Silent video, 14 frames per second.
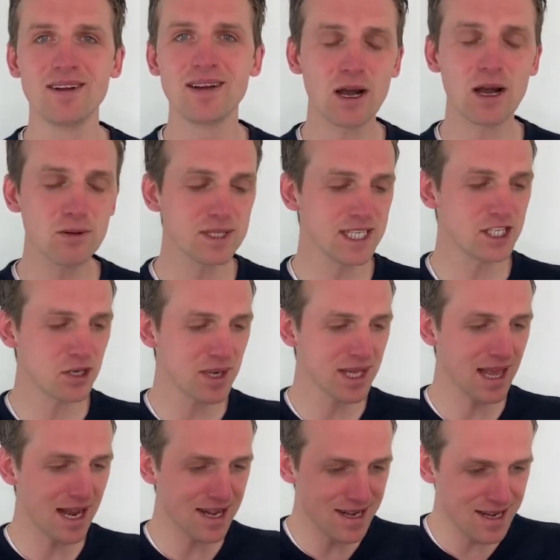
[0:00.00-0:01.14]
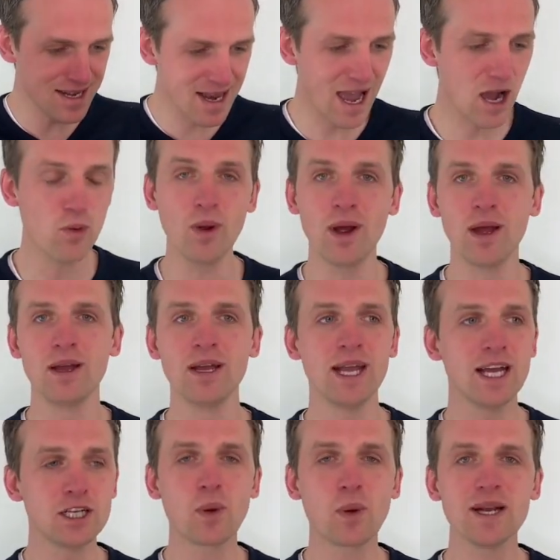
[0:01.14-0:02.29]
How is he doing that now
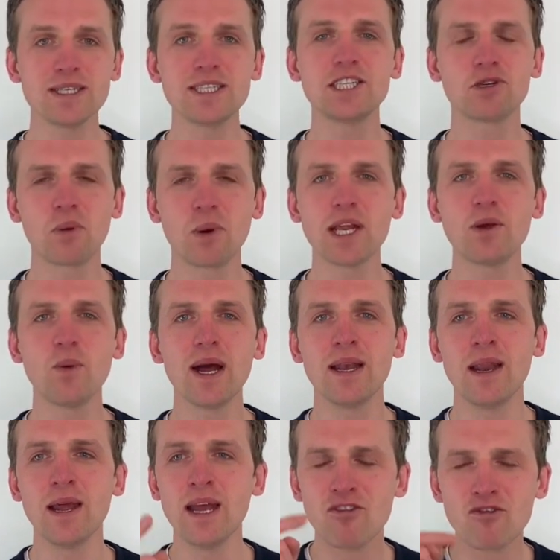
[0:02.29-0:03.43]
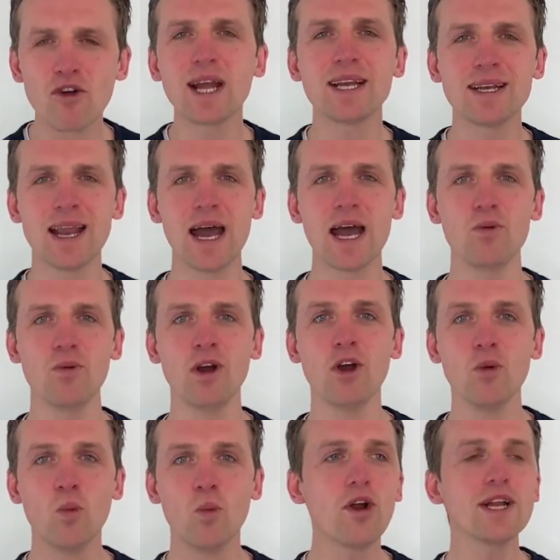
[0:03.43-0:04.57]
in 2021, right now?
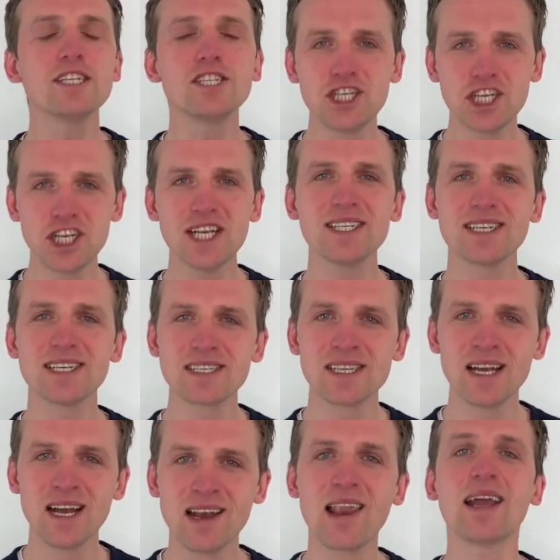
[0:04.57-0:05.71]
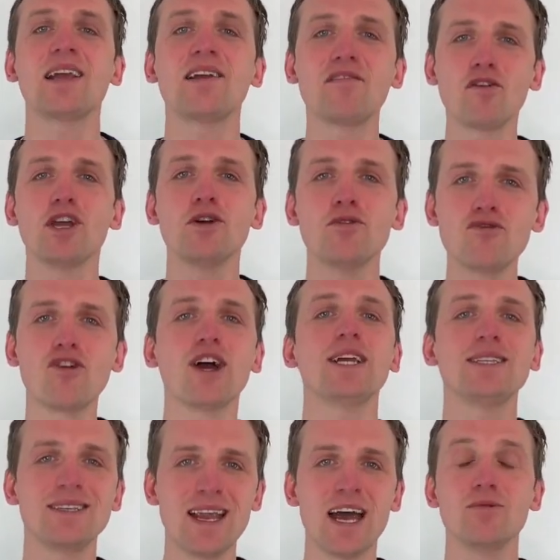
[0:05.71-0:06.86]
What is Jesus like for you
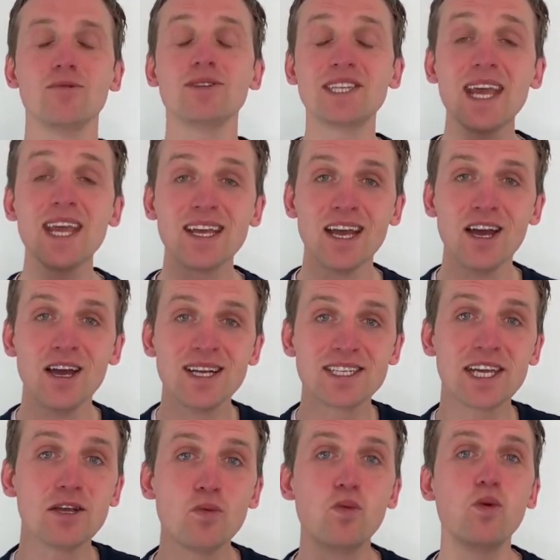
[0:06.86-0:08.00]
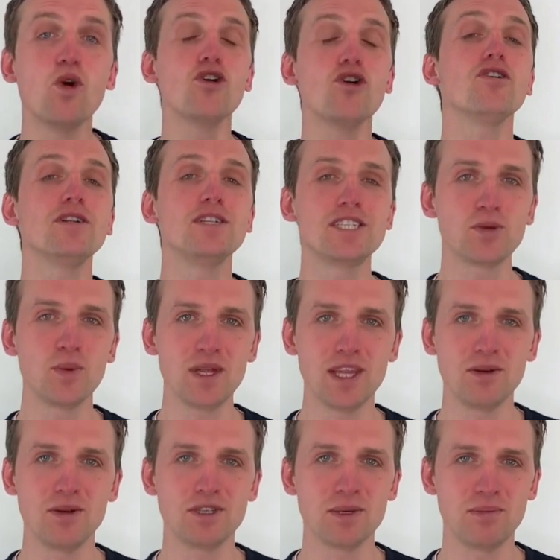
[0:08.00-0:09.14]
right now? Take, take words with
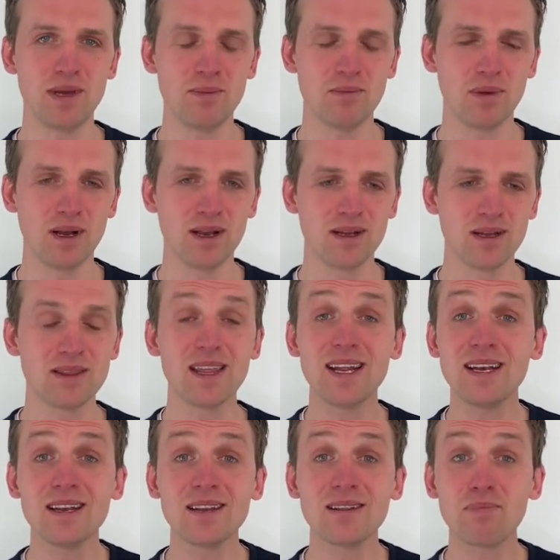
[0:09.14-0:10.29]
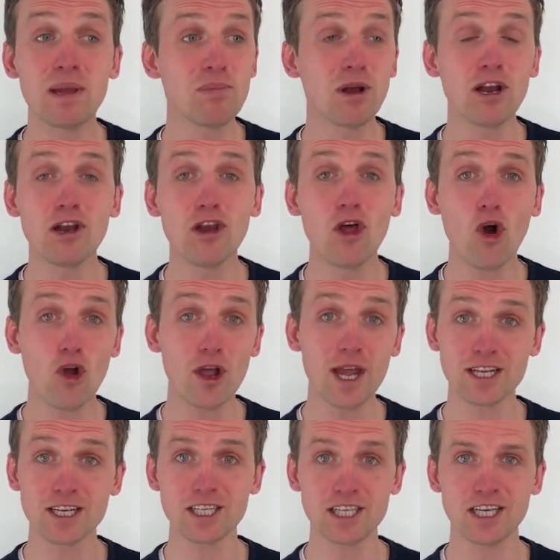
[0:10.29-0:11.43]
you to people. They, people are
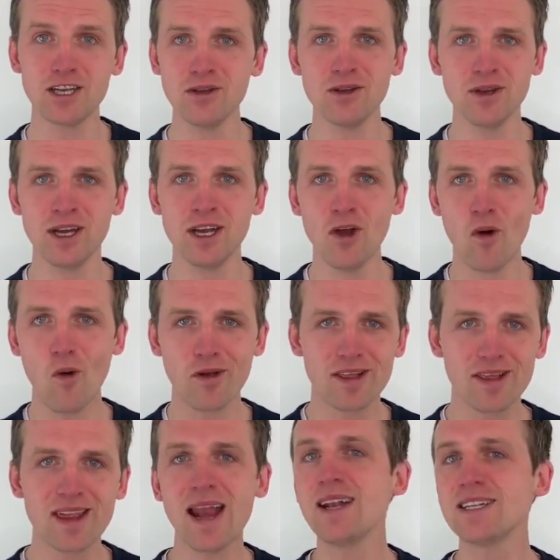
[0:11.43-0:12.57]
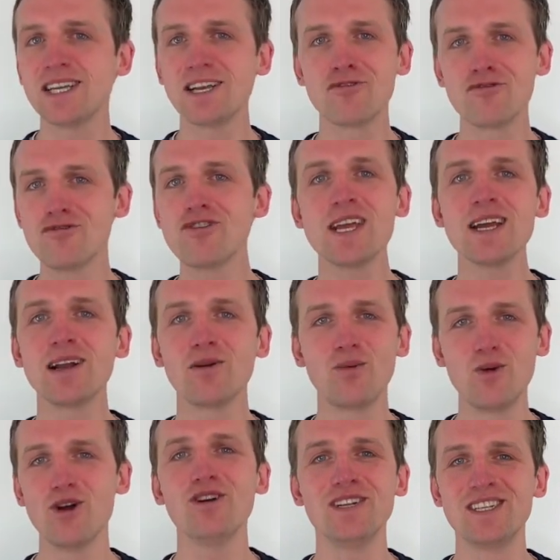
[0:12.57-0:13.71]
longing to hear authentic, real
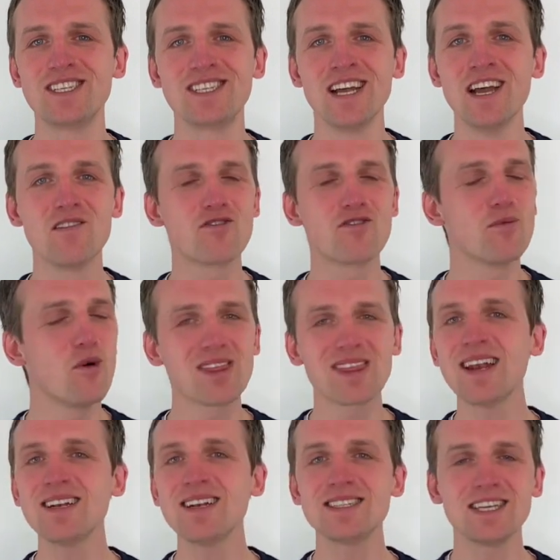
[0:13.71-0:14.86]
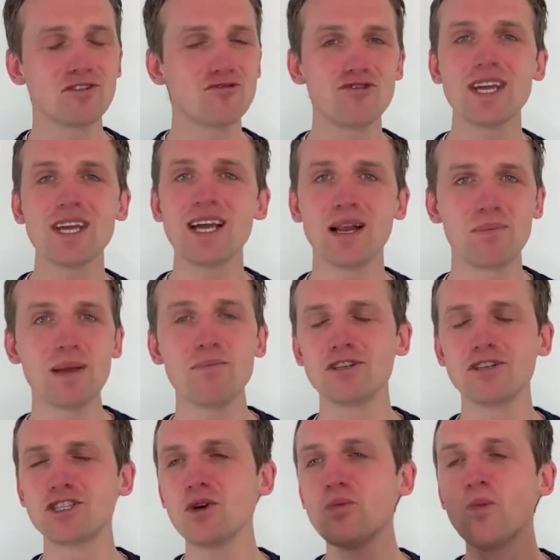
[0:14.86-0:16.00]
words from authentic, real people.
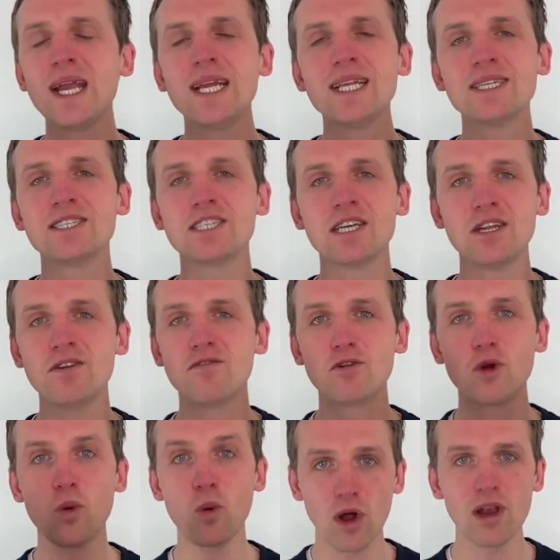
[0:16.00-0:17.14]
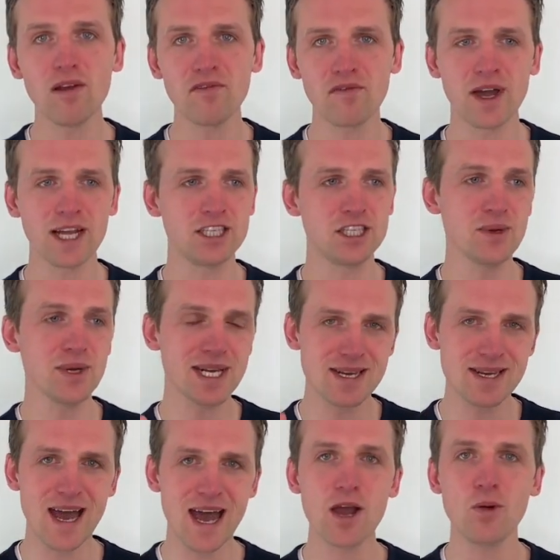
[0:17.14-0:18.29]
Don't wait until you've qualified. Do it
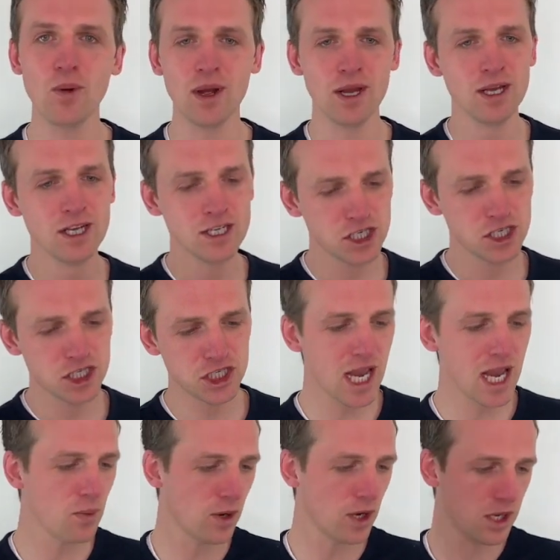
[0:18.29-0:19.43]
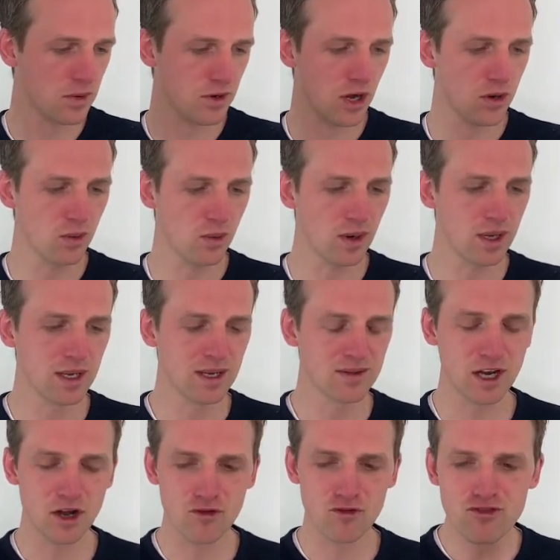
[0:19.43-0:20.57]
now. Share what you know
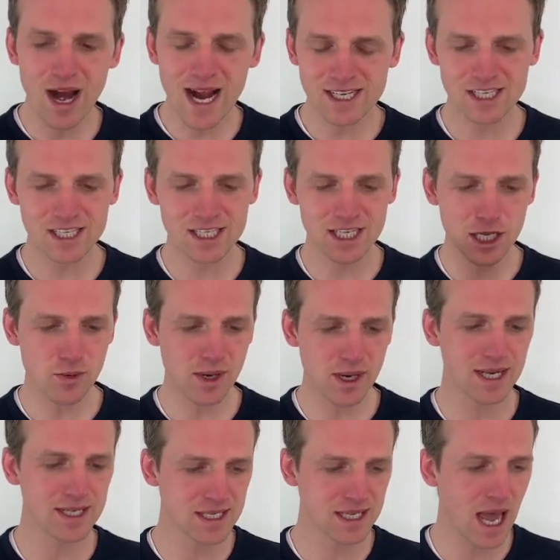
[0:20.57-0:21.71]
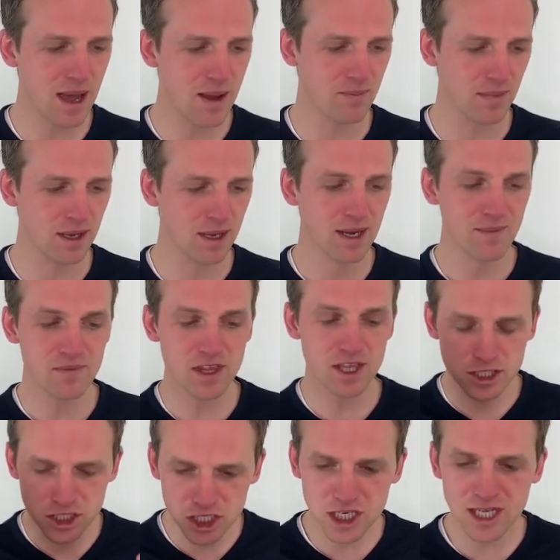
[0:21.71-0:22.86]
that a rescuer has come,
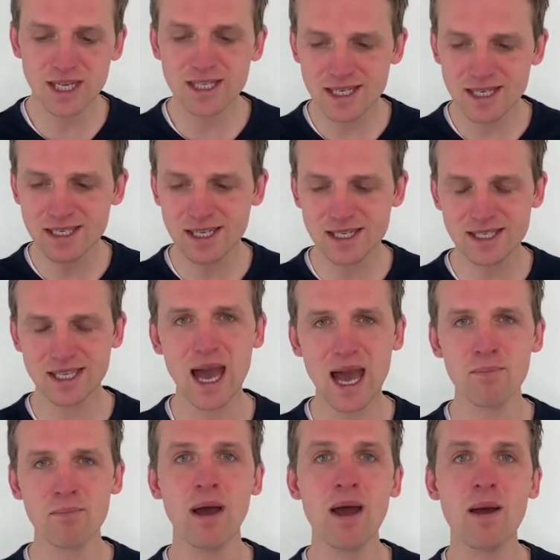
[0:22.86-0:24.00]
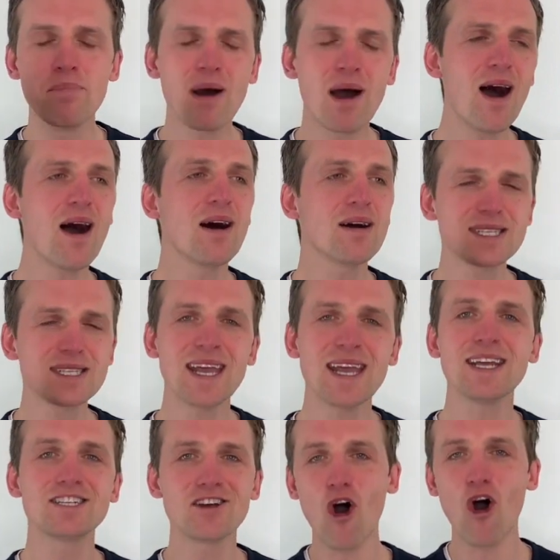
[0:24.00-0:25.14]
that Jesus has come. Pass
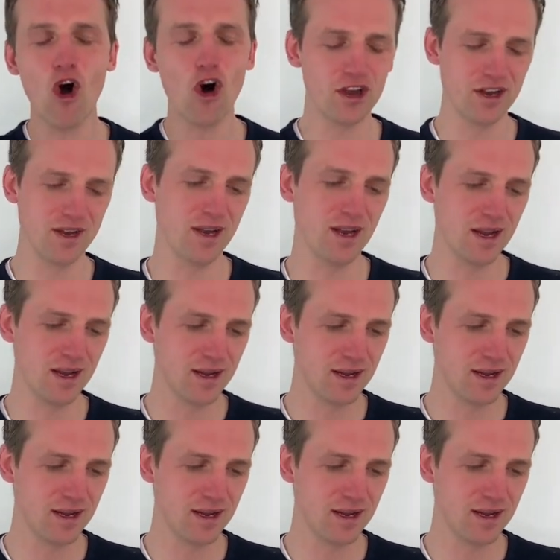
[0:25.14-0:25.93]
it on.